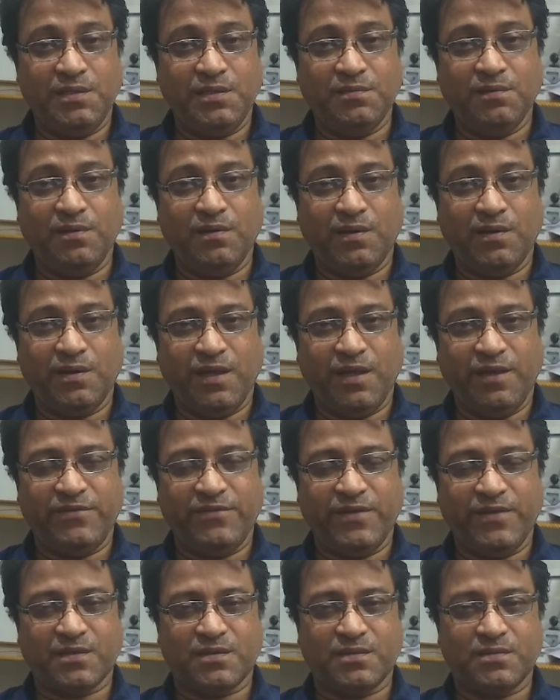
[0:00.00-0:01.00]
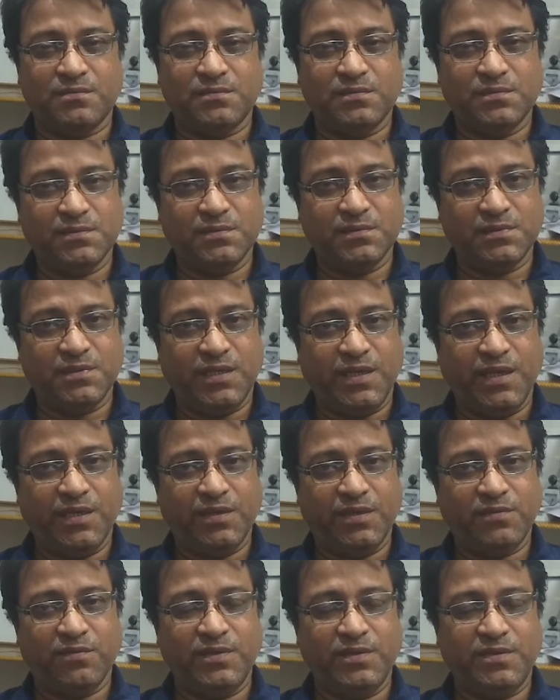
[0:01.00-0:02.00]
and it will not affect
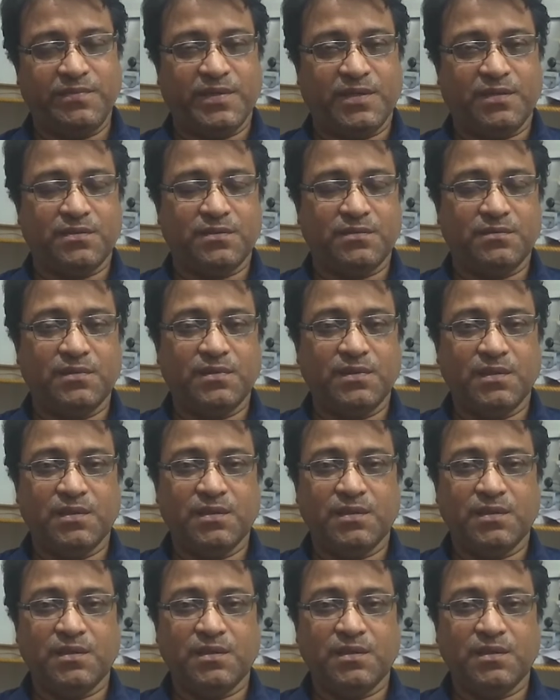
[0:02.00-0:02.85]
recruitment.